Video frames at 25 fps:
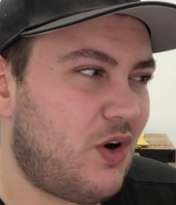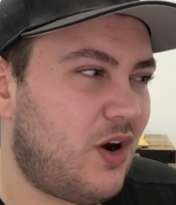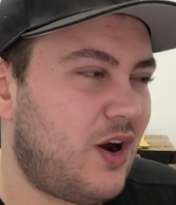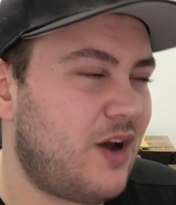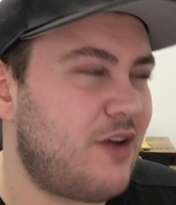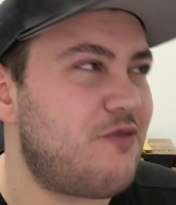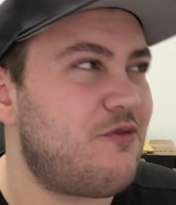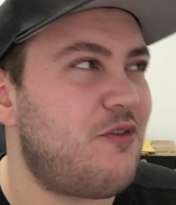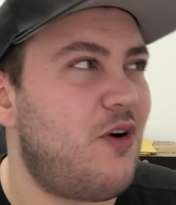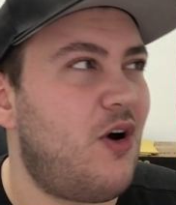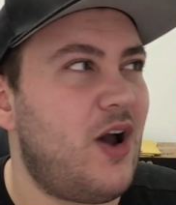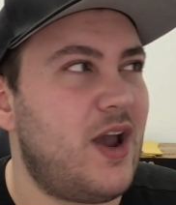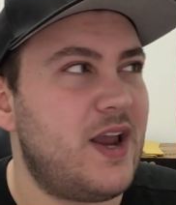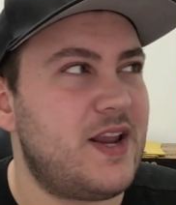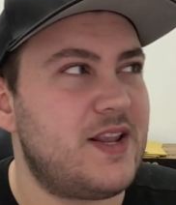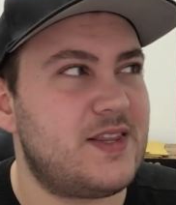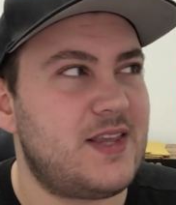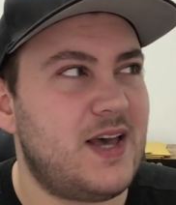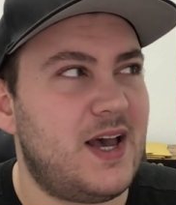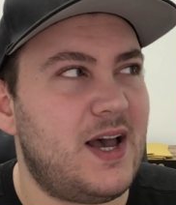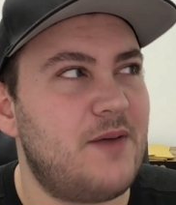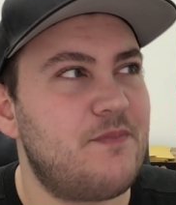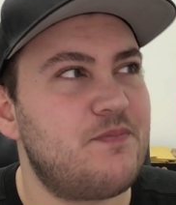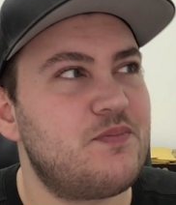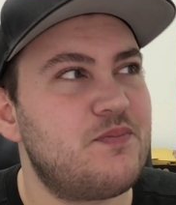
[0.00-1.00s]
I find
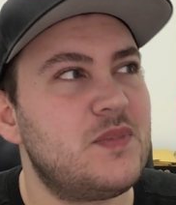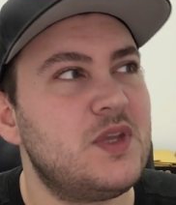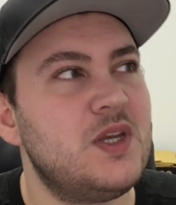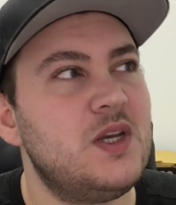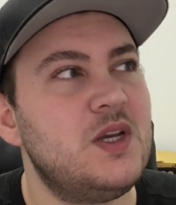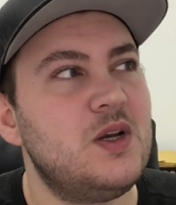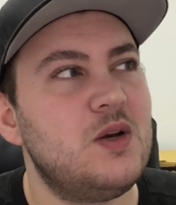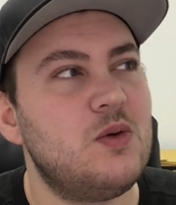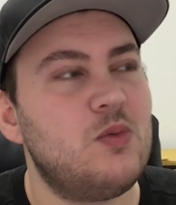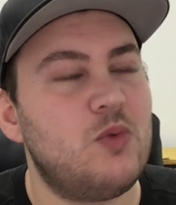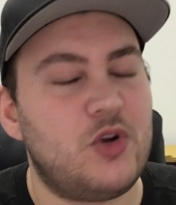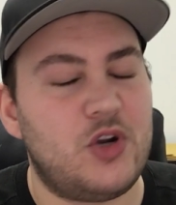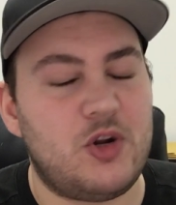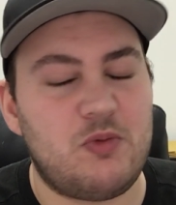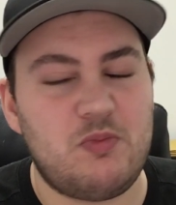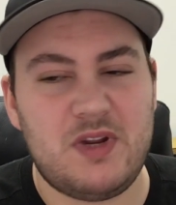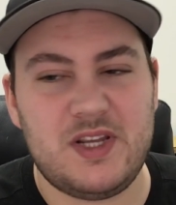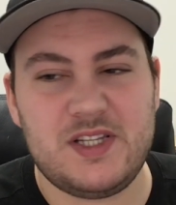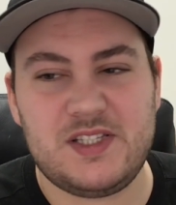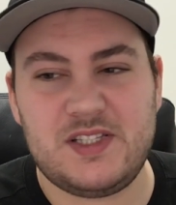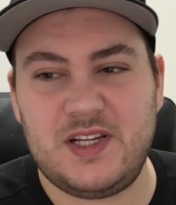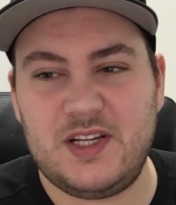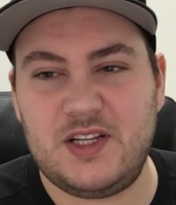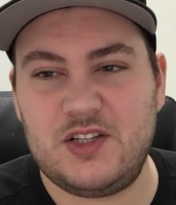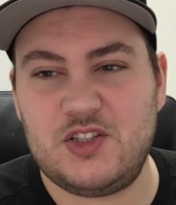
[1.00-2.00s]
that when I'm
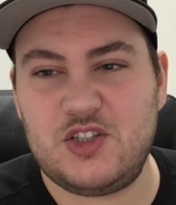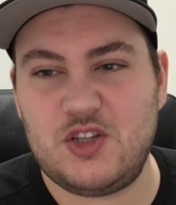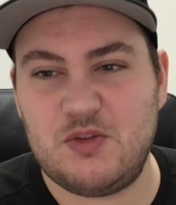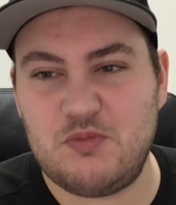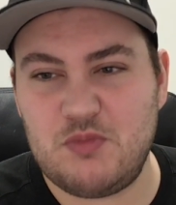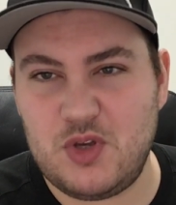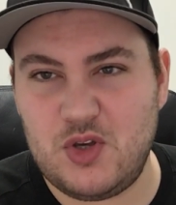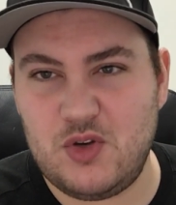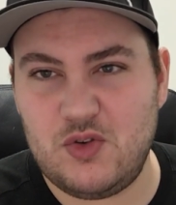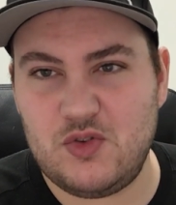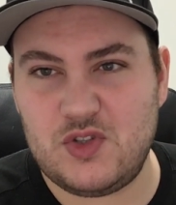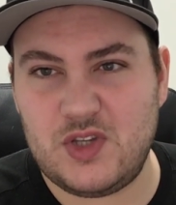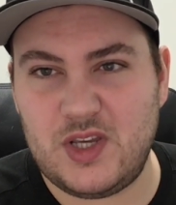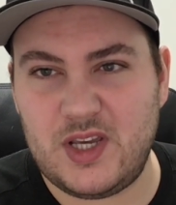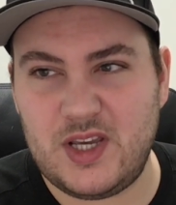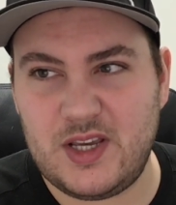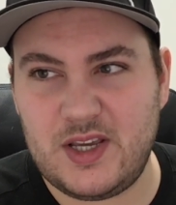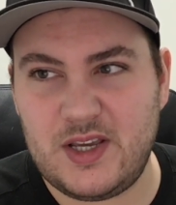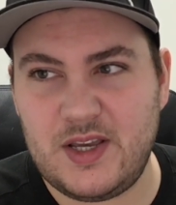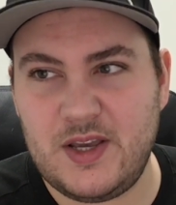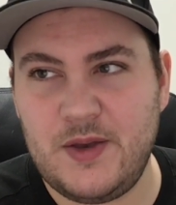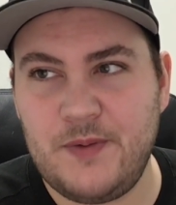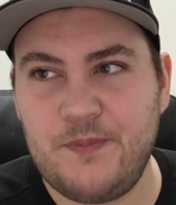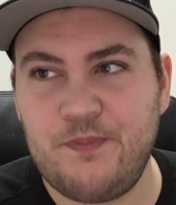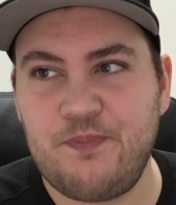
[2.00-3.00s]
listening to
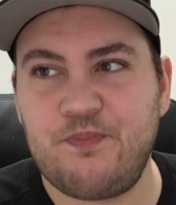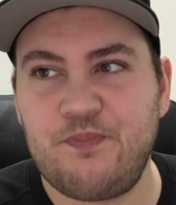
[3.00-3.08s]
music,